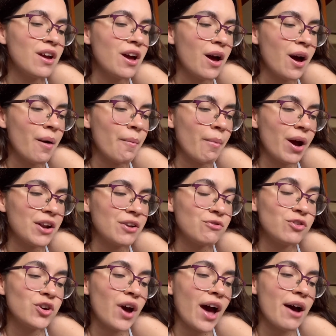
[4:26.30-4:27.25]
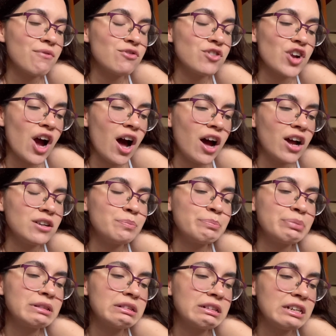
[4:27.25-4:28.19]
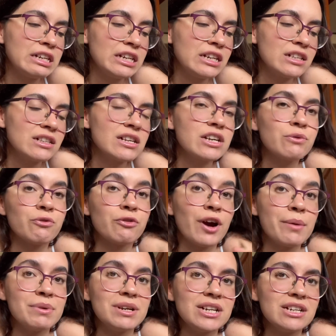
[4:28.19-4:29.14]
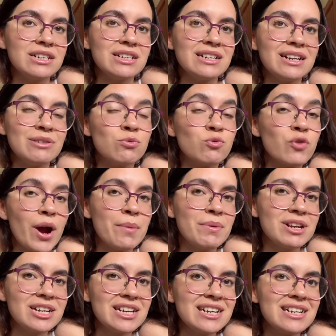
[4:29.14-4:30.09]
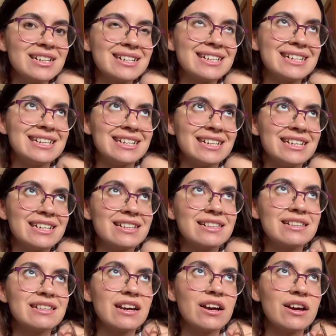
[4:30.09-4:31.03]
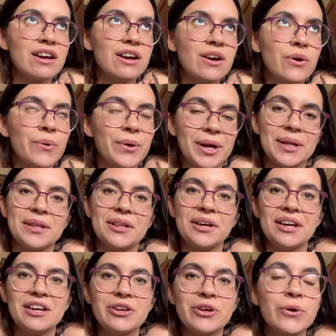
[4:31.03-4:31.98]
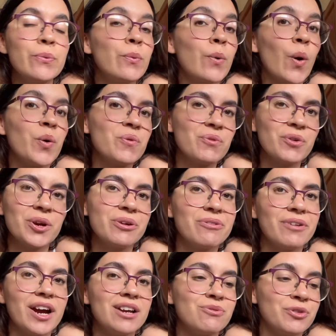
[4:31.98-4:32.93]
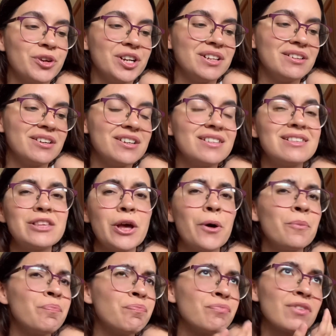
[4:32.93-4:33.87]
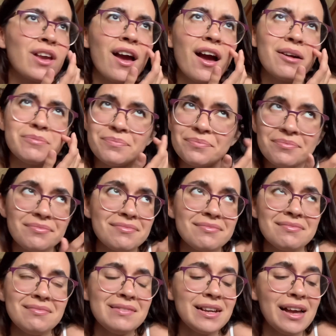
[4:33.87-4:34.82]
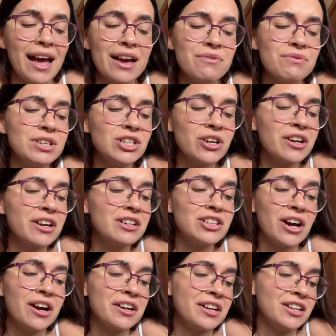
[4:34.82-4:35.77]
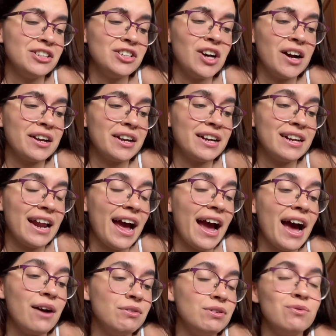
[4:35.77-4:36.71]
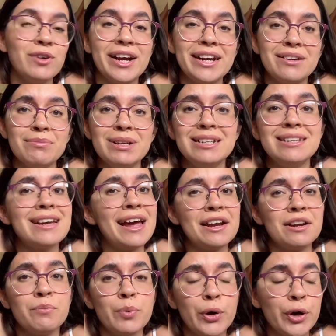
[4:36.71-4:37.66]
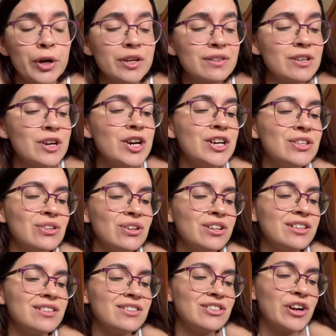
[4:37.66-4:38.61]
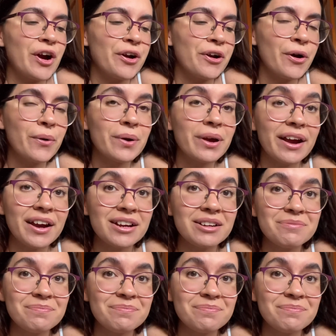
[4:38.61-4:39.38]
but if you have not, please remedy this quickly. You won't regret reading this. So I've been talking and I haven't recommended any books, so let's start, okay?